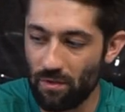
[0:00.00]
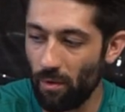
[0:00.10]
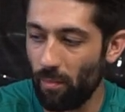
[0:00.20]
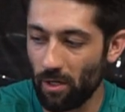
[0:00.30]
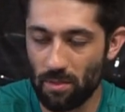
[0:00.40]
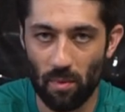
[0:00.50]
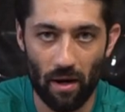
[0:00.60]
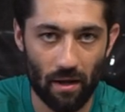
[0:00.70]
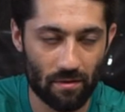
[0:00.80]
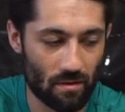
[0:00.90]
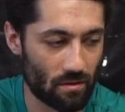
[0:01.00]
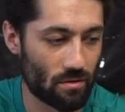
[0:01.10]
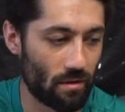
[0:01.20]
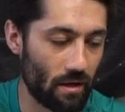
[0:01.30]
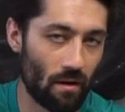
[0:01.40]
So bug spray and
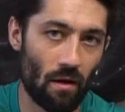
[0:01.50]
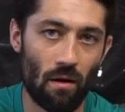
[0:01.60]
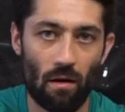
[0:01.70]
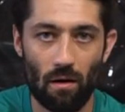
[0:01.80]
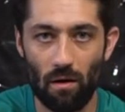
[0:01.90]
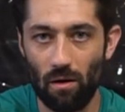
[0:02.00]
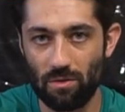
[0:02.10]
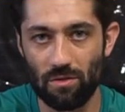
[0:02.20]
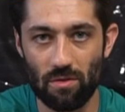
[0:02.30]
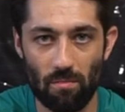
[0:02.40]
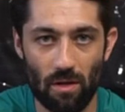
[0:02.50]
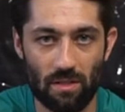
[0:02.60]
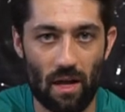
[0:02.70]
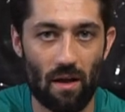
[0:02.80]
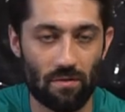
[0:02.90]
sunscreen are also some
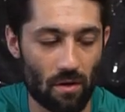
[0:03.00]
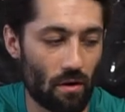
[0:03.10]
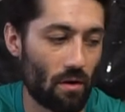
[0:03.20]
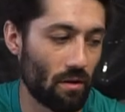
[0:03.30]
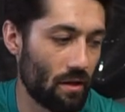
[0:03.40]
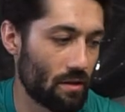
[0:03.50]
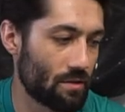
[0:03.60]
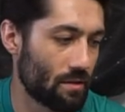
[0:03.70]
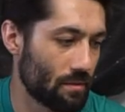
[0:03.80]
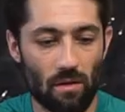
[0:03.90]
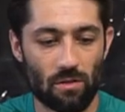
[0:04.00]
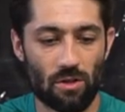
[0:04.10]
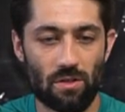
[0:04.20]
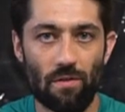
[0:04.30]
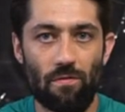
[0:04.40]
must-haves on our list.
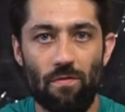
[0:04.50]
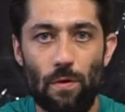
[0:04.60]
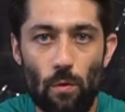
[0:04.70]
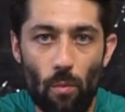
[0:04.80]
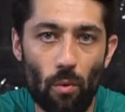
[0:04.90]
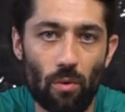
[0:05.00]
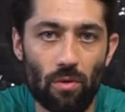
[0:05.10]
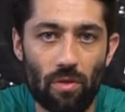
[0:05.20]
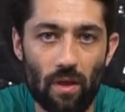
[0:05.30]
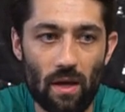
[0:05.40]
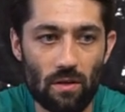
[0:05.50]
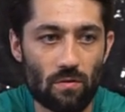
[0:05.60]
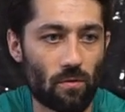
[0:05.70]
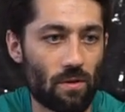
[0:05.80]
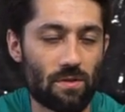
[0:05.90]
Just a few more things
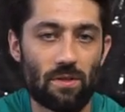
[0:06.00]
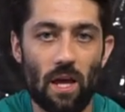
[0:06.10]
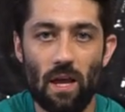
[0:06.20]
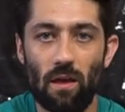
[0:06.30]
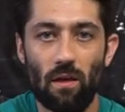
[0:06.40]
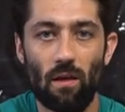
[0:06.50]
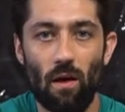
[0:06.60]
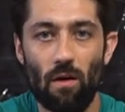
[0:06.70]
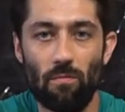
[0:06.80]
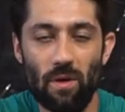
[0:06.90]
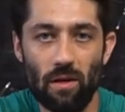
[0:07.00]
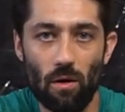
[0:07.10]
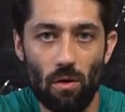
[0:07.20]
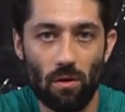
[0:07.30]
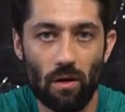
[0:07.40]
for the sake of being
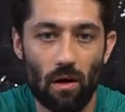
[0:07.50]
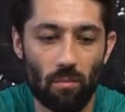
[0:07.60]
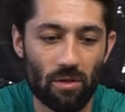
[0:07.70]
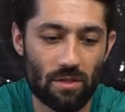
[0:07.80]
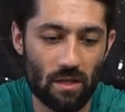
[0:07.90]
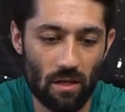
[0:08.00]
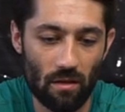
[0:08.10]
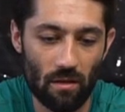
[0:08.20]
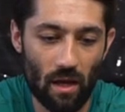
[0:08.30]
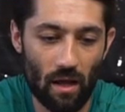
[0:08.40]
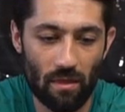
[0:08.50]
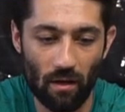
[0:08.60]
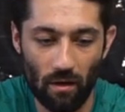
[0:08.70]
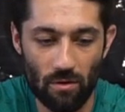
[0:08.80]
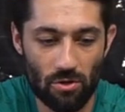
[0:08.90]
all-encompassing that I
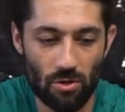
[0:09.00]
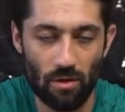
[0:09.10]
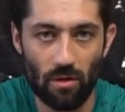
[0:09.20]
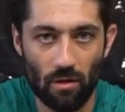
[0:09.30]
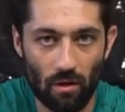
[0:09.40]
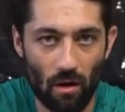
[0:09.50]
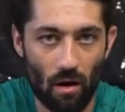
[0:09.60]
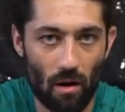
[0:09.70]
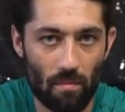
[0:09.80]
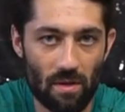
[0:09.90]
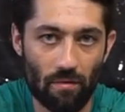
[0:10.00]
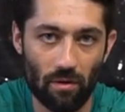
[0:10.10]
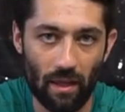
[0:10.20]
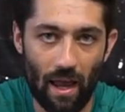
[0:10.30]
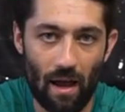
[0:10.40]
think you should
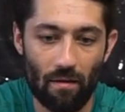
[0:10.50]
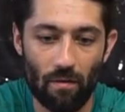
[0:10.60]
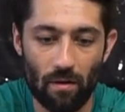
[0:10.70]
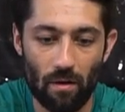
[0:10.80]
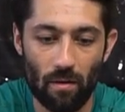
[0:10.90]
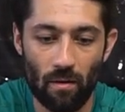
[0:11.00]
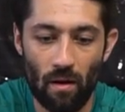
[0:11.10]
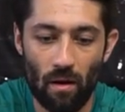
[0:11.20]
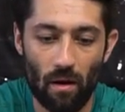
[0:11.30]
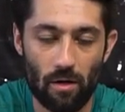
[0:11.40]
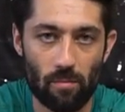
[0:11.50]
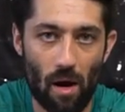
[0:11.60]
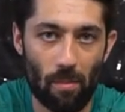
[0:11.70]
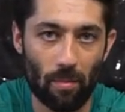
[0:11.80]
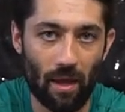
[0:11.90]
definitely have on your
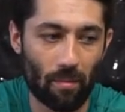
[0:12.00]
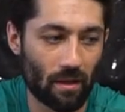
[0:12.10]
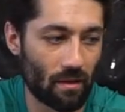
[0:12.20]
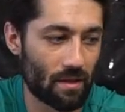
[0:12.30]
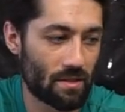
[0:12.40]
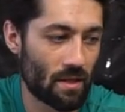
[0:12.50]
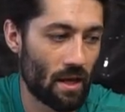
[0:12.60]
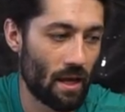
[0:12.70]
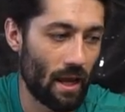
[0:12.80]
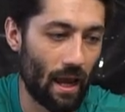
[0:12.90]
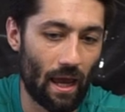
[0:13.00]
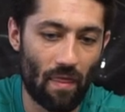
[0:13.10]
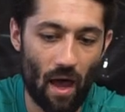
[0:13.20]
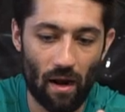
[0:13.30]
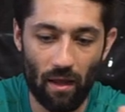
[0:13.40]
pop-up camping list, and
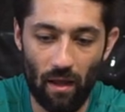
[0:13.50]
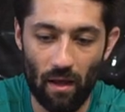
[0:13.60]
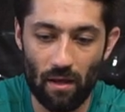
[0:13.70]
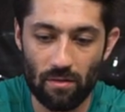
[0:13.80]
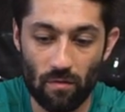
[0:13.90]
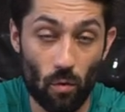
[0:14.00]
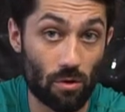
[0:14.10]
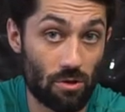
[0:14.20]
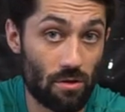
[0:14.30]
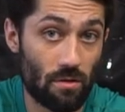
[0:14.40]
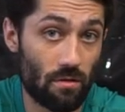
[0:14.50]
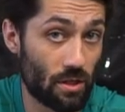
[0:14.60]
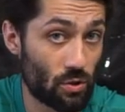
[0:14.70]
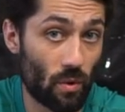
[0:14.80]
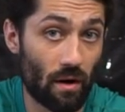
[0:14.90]
that is, of course,
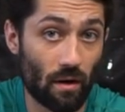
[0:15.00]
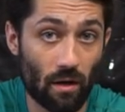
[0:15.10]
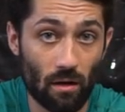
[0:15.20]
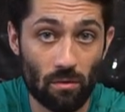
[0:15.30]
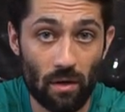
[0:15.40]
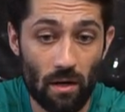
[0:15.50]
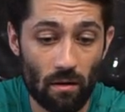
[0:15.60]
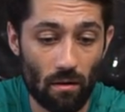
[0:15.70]
dishware and cutlery.